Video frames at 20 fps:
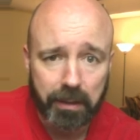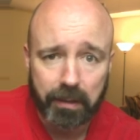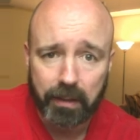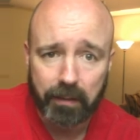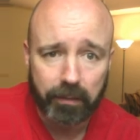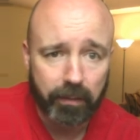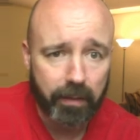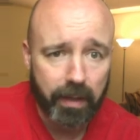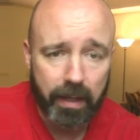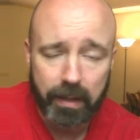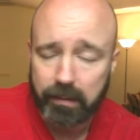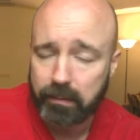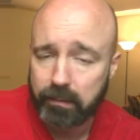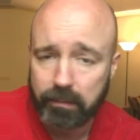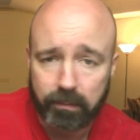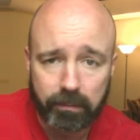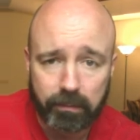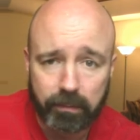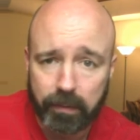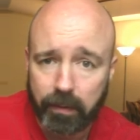if you're not
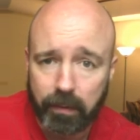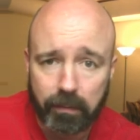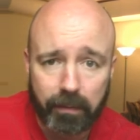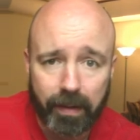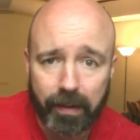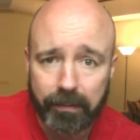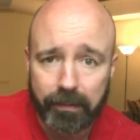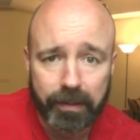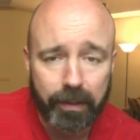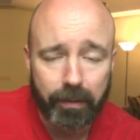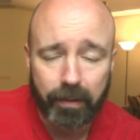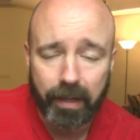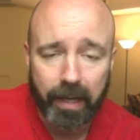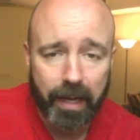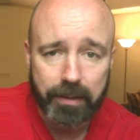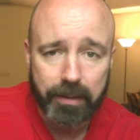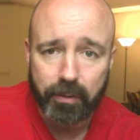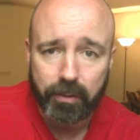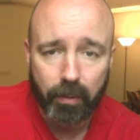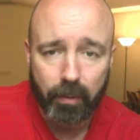volunteering an
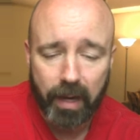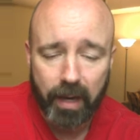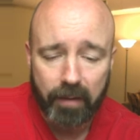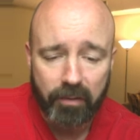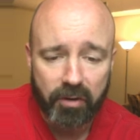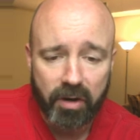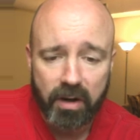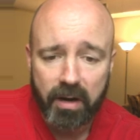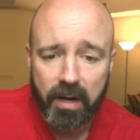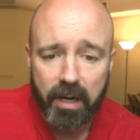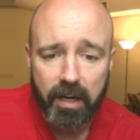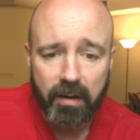answer or whatever,